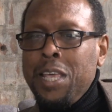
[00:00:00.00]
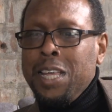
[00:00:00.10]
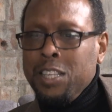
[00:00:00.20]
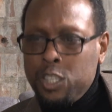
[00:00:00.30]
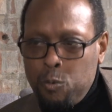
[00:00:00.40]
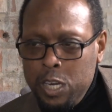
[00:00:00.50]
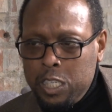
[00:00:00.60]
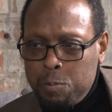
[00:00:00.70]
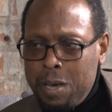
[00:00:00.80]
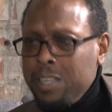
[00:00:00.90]
And the sweet
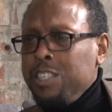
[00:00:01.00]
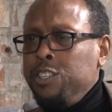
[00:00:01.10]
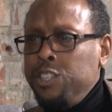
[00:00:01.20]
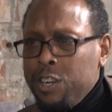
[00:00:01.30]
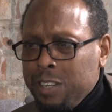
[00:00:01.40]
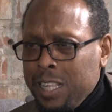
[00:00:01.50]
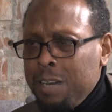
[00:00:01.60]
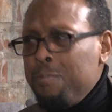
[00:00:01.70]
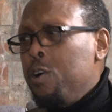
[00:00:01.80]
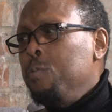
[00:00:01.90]
spot is generally
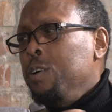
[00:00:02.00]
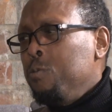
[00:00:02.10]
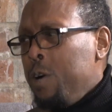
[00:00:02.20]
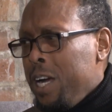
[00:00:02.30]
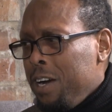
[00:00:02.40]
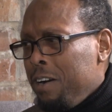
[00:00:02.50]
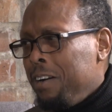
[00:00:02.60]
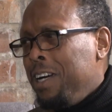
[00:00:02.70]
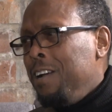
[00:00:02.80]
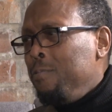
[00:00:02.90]
that moment
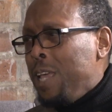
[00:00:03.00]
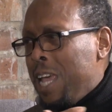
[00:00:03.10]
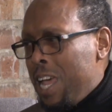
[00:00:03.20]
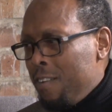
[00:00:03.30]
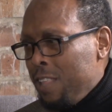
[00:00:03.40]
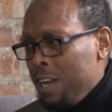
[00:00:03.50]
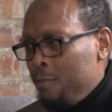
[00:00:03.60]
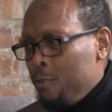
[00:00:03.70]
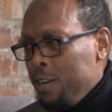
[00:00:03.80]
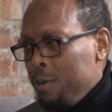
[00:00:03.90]
where they have that
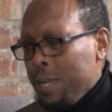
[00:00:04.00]
freedom,